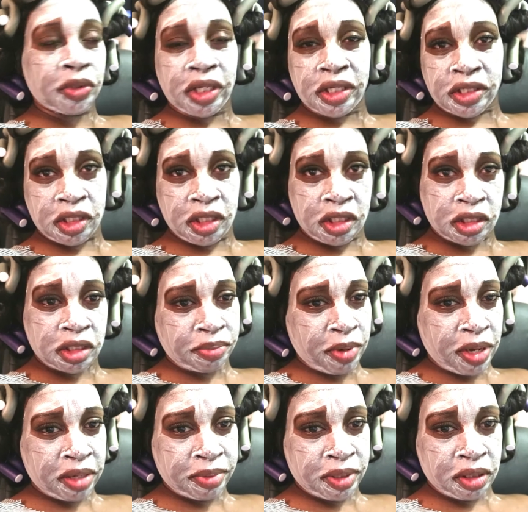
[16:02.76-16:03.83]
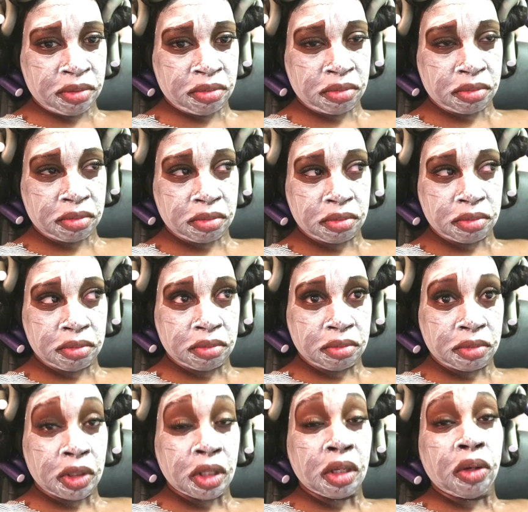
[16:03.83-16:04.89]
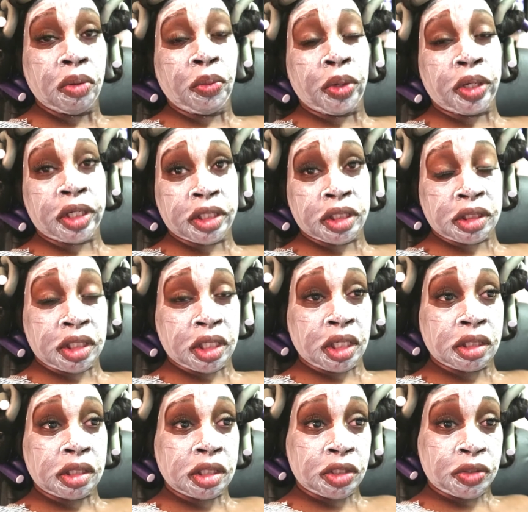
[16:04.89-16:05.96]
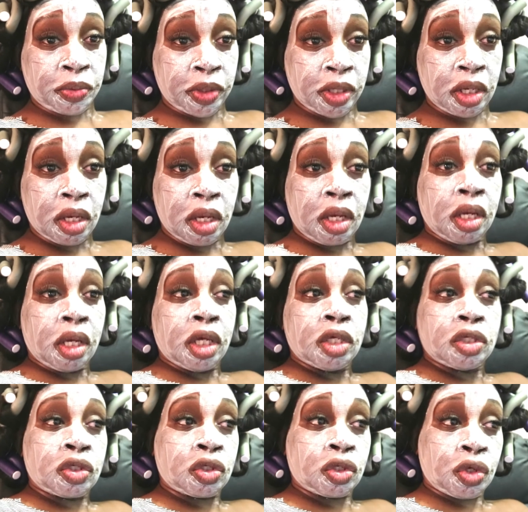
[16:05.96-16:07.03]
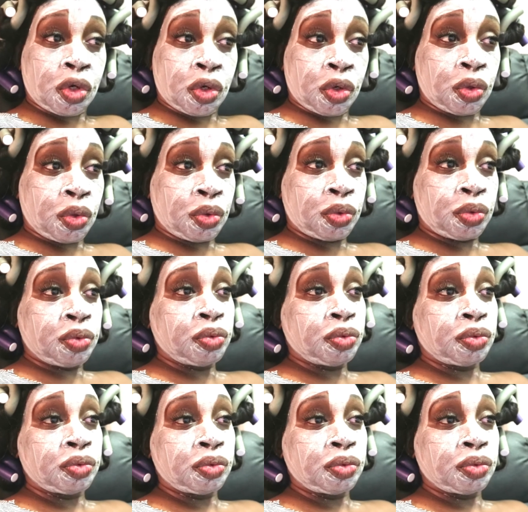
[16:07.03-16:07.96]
when y'all see this, it'll probably be one of these days this week. So,